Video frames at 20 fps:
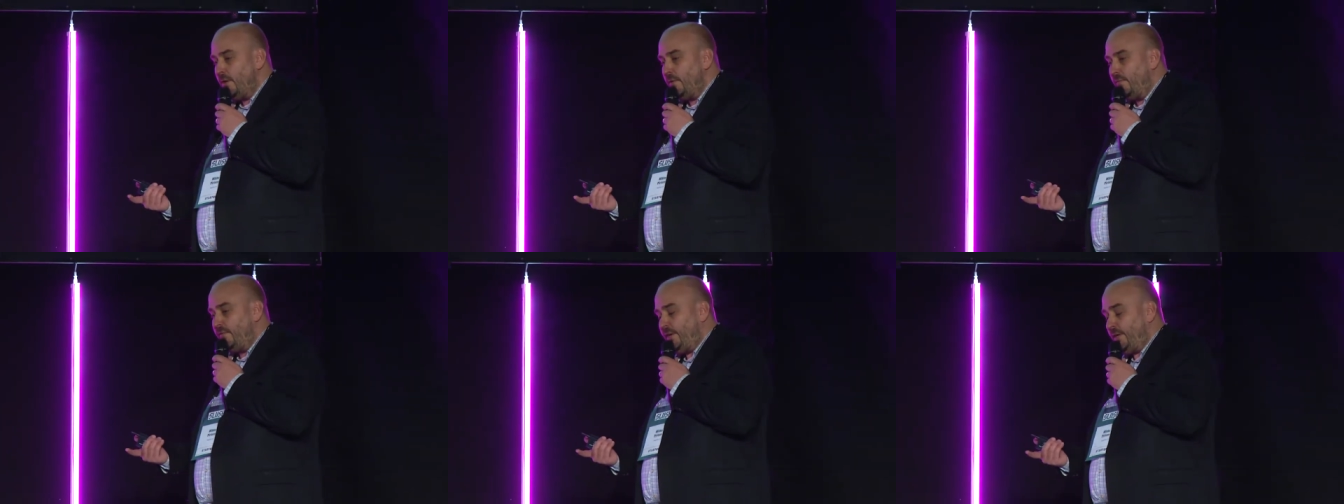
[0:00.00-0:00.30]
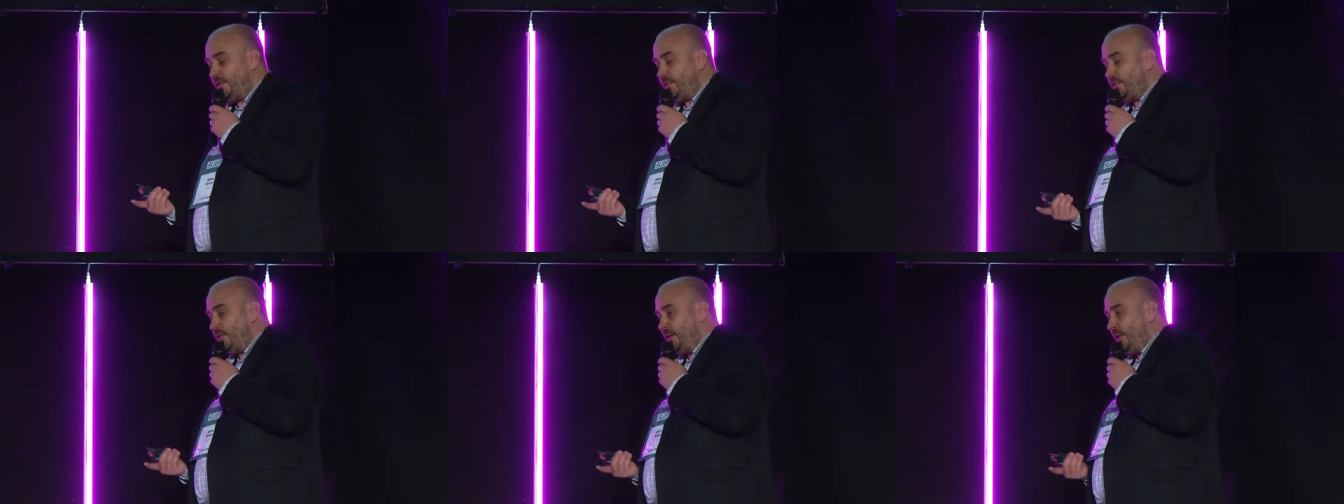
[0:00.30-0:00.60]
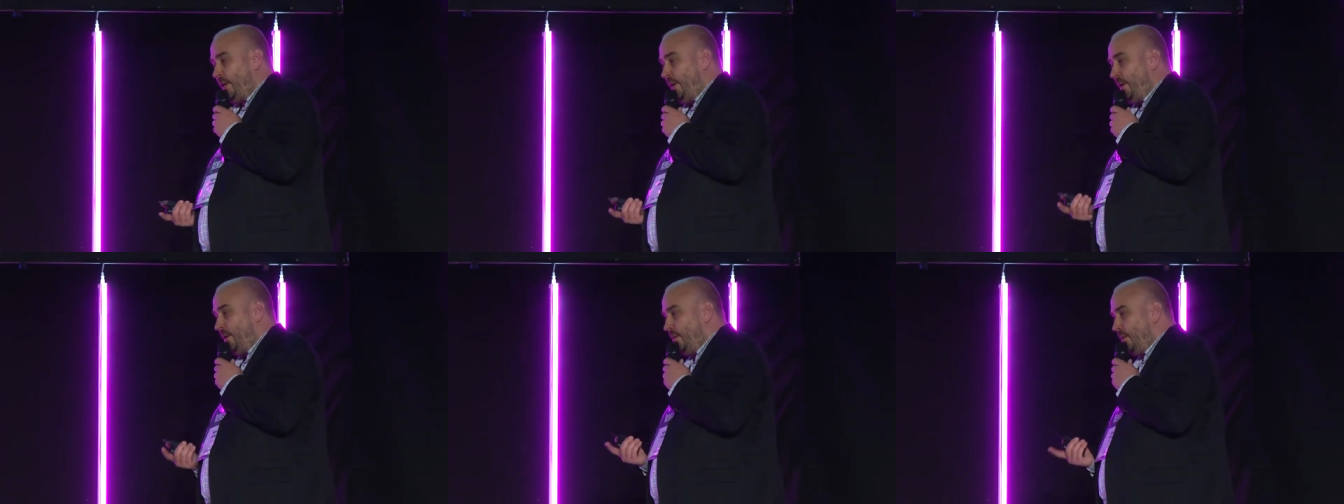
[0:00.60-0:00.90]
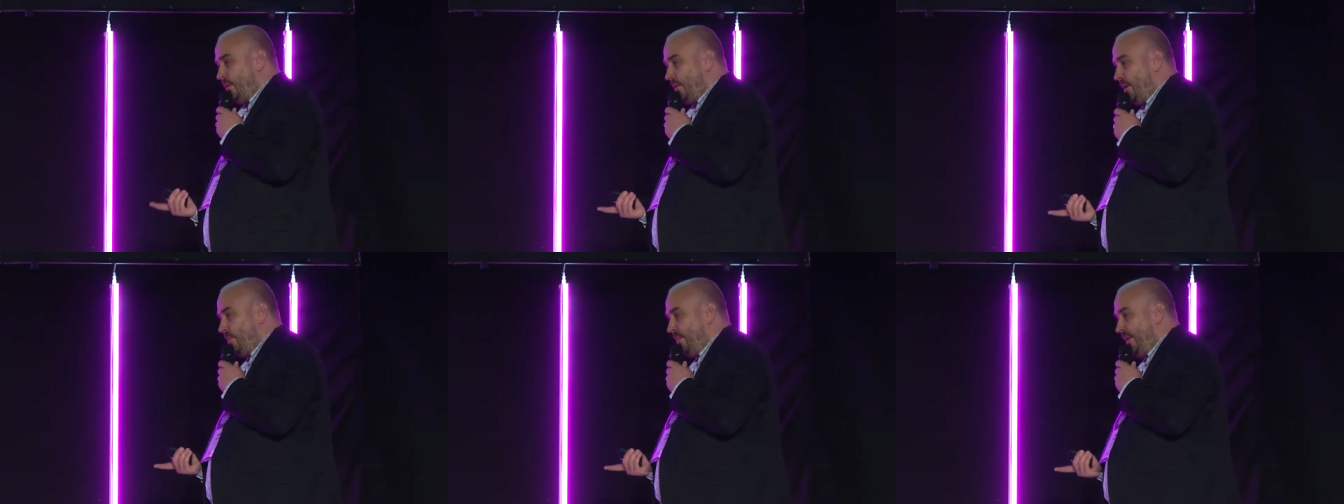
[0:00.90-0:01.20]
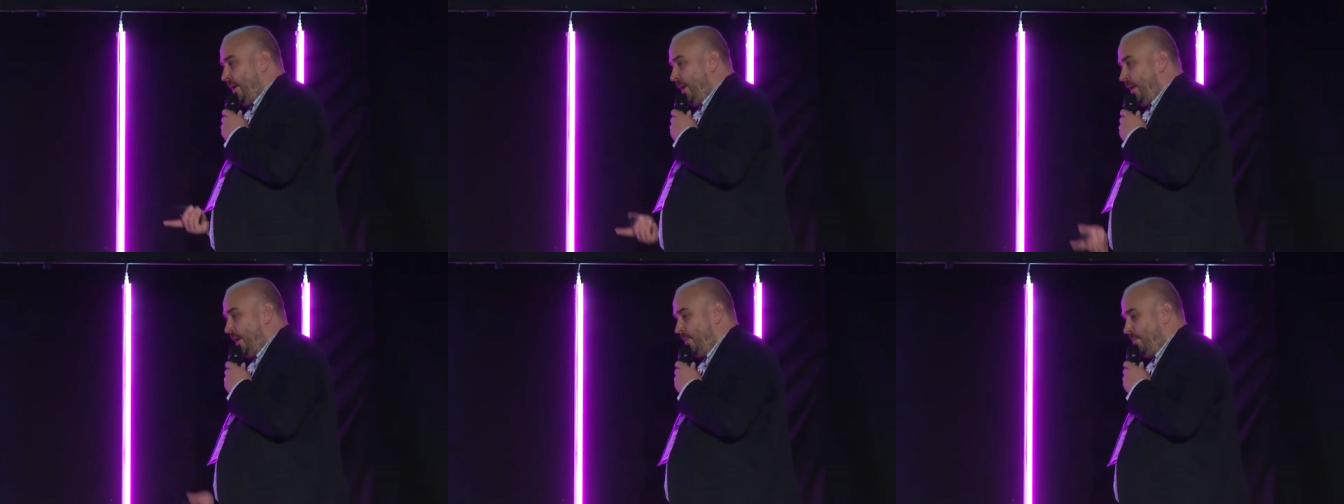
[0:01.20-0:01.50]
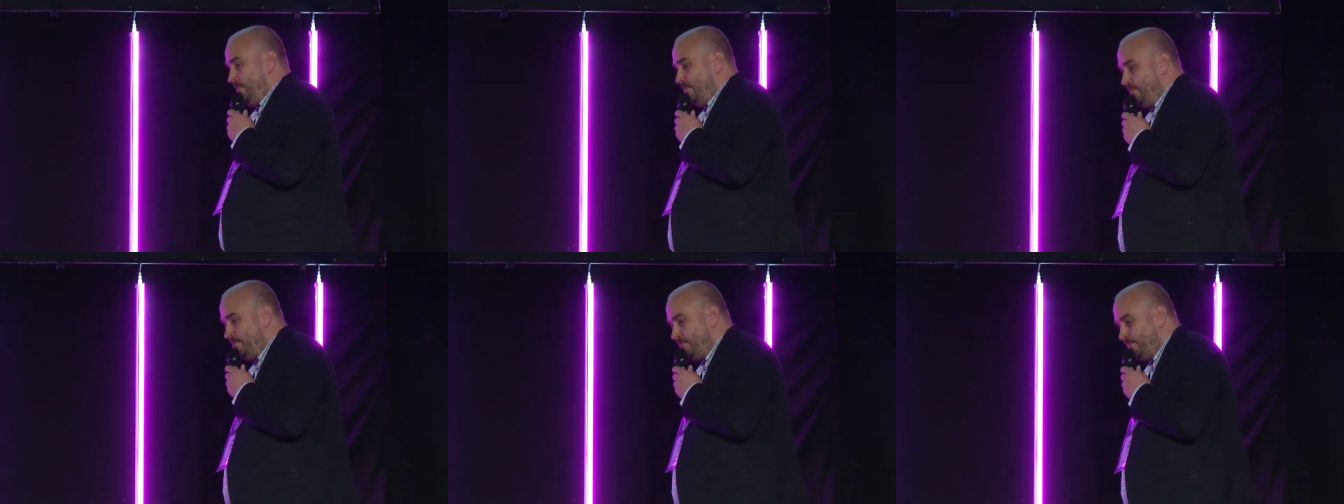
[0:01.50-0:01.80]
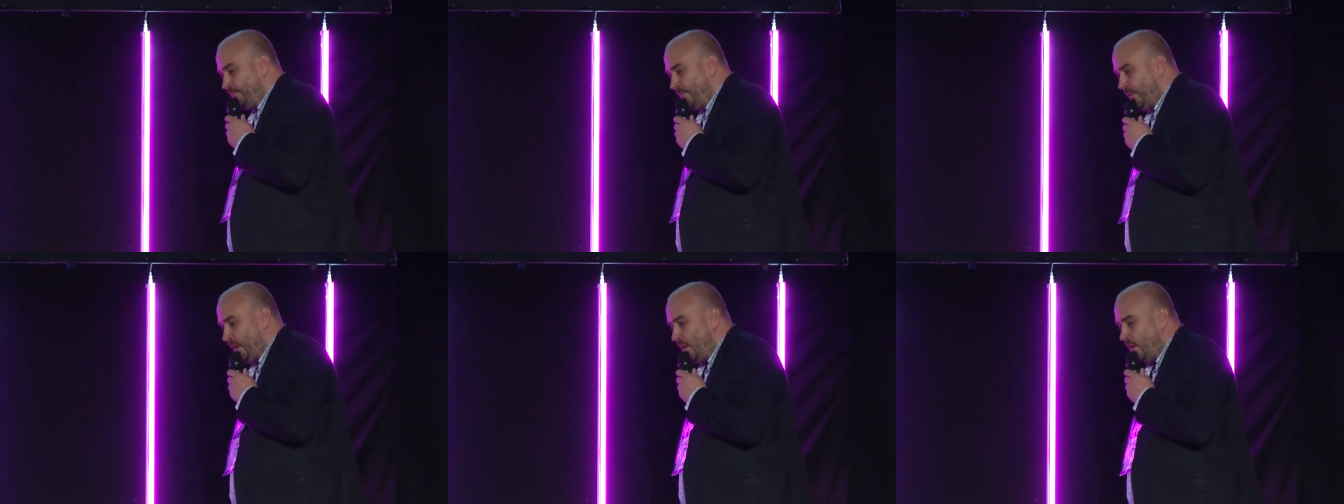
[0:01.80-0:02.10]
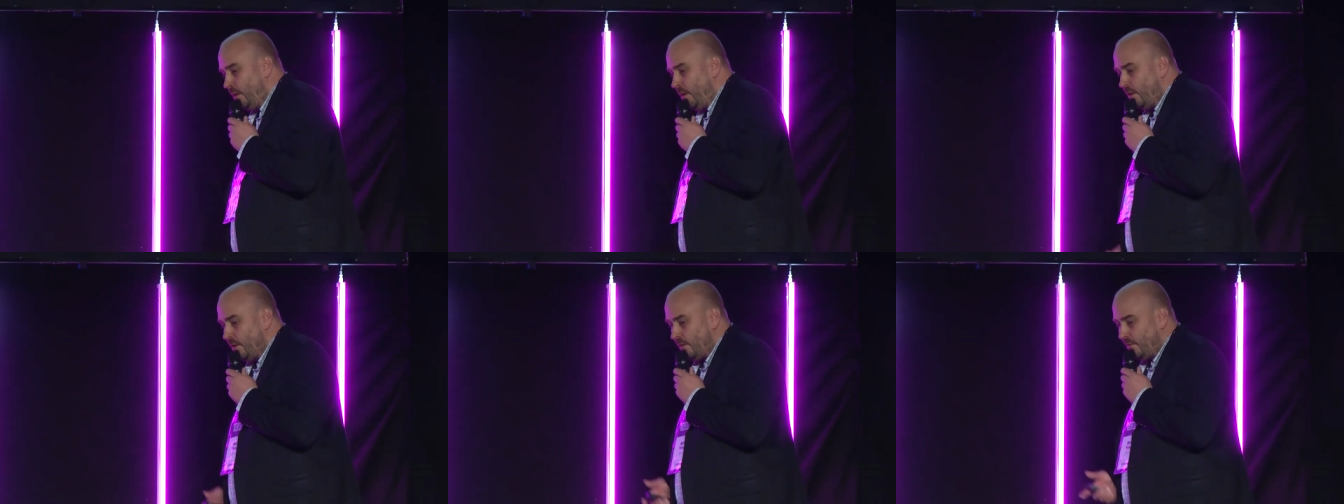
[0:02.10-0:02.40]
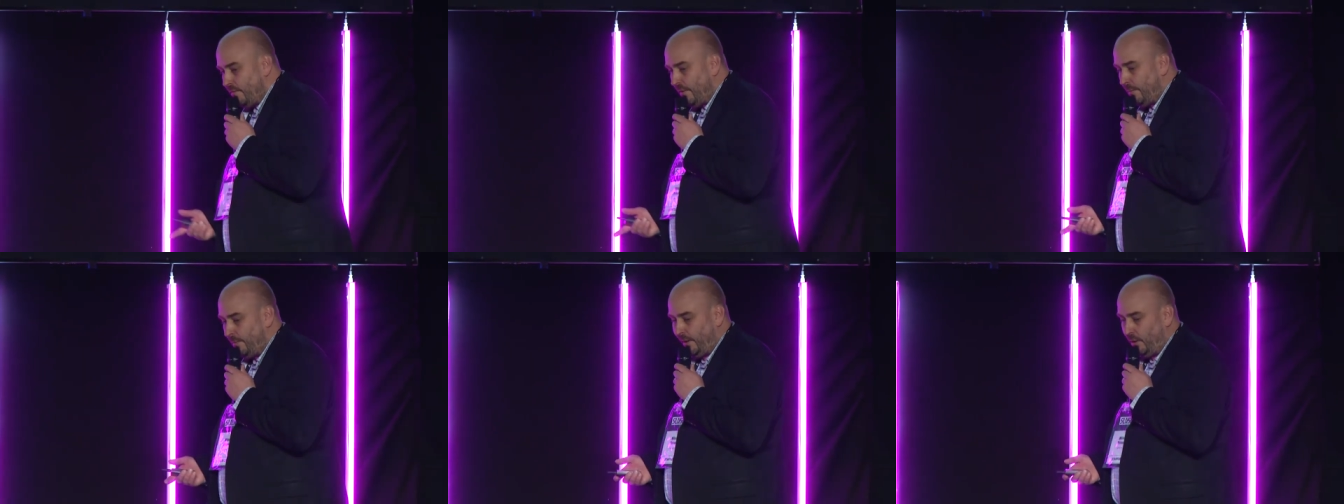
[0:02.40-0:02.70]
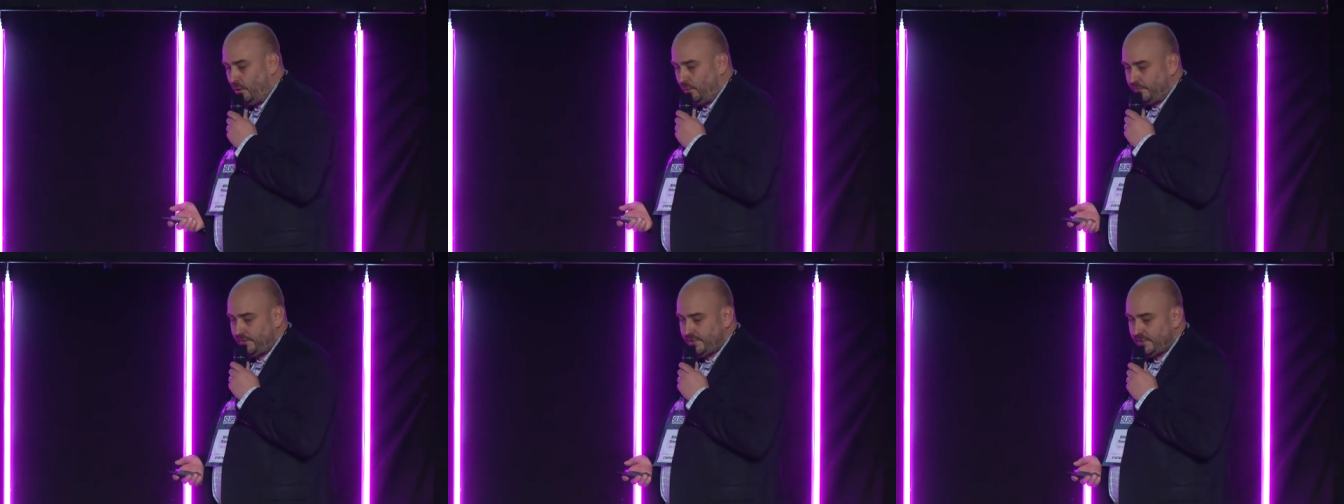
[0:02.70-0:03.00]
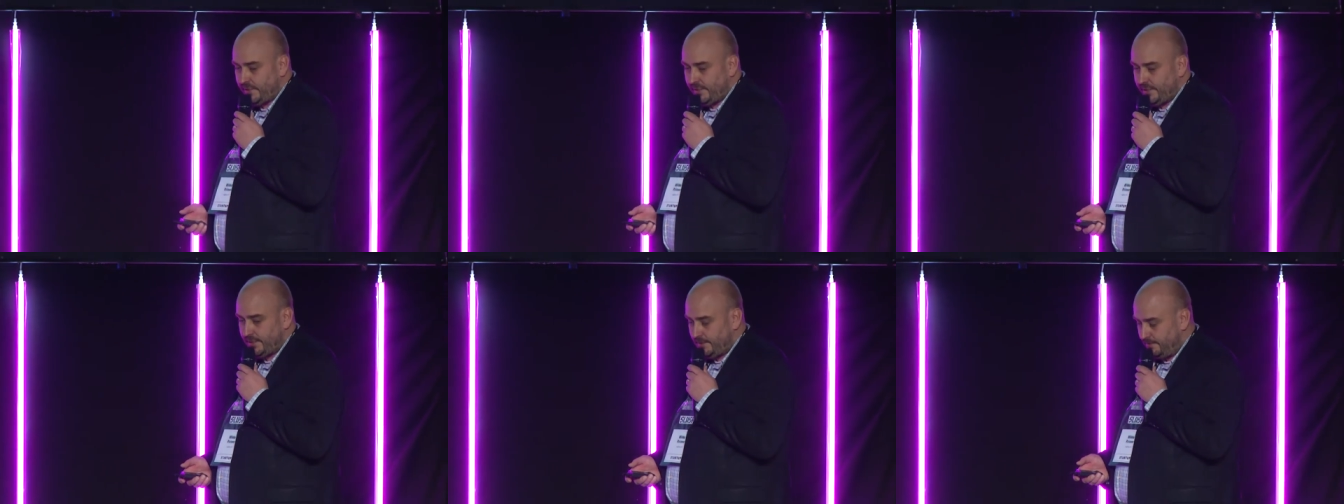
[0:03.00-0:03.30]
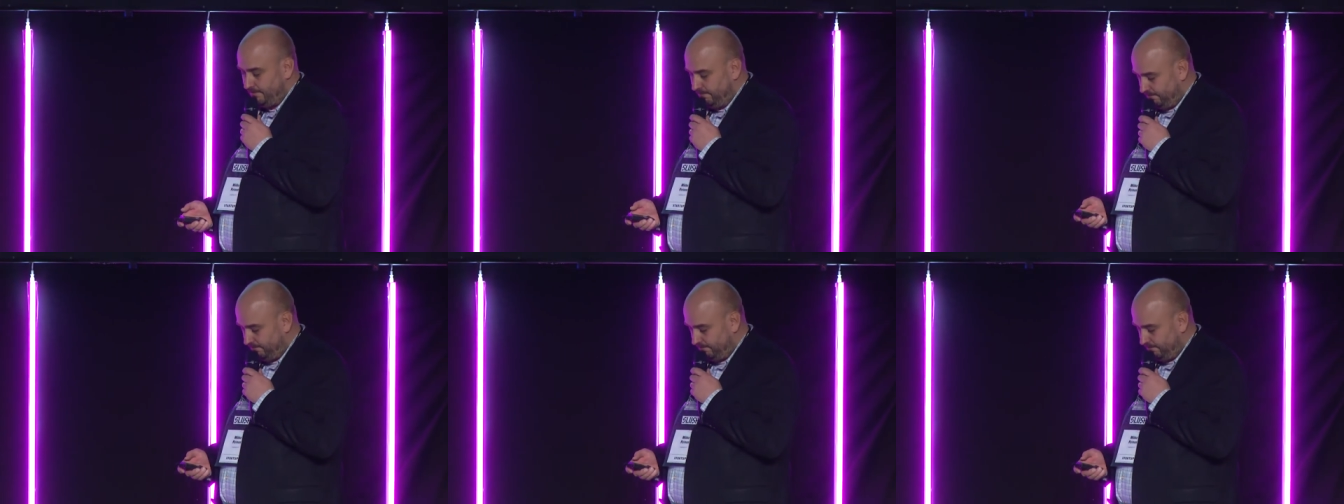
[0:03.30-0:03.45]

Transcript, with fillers: VC, M&A, family offices.